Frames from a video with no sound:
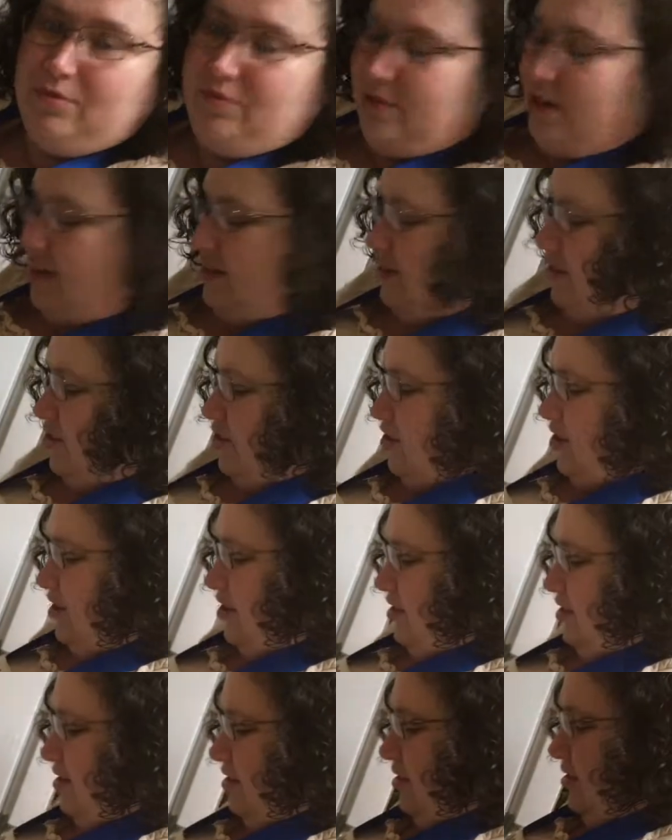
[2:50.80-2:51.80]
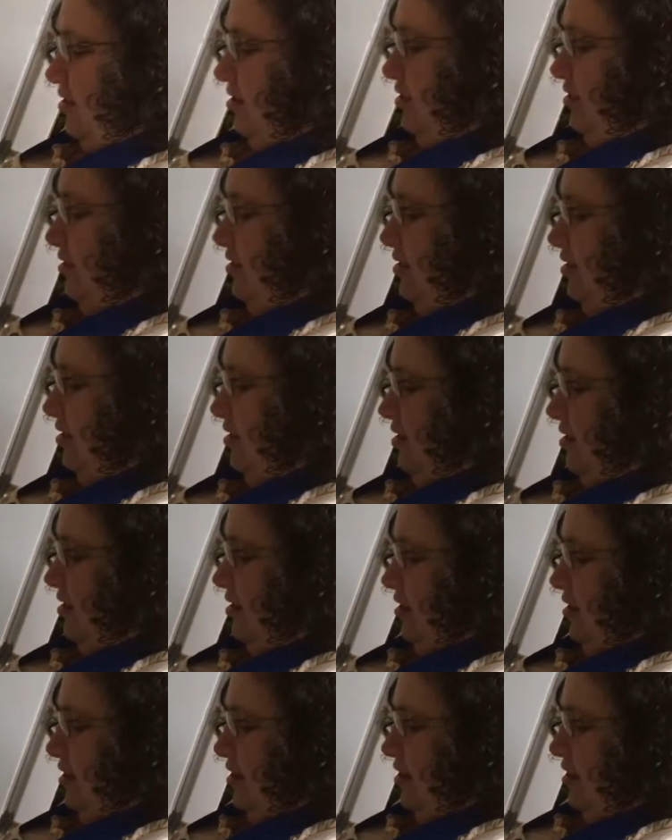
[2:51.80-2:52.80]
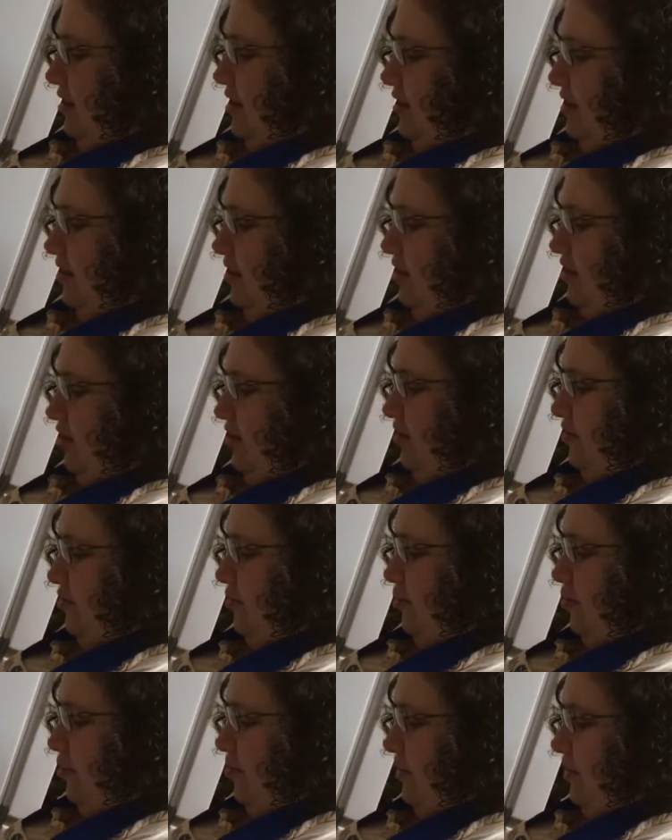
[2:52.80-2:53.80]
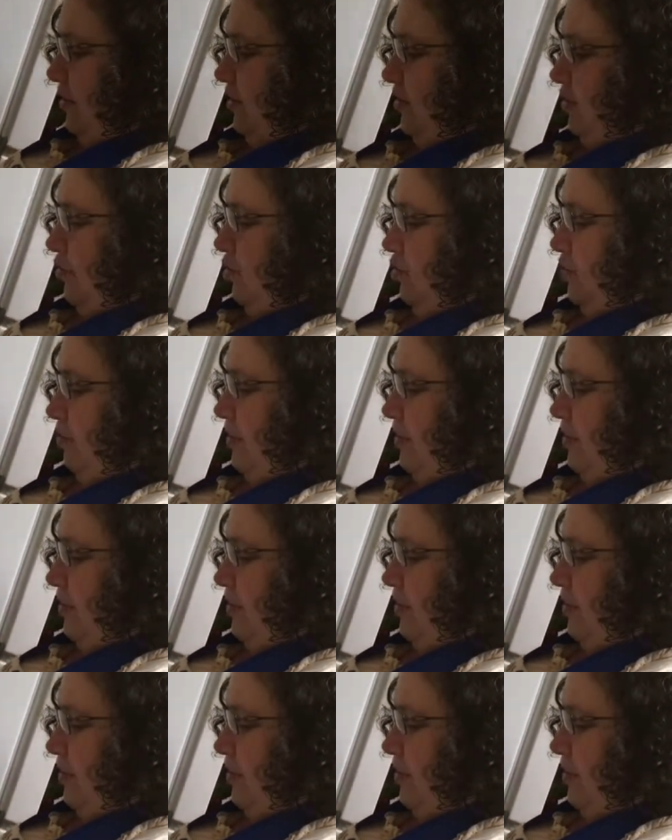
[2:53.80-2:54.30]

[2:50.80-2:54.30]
of cottage cheese and just form it into a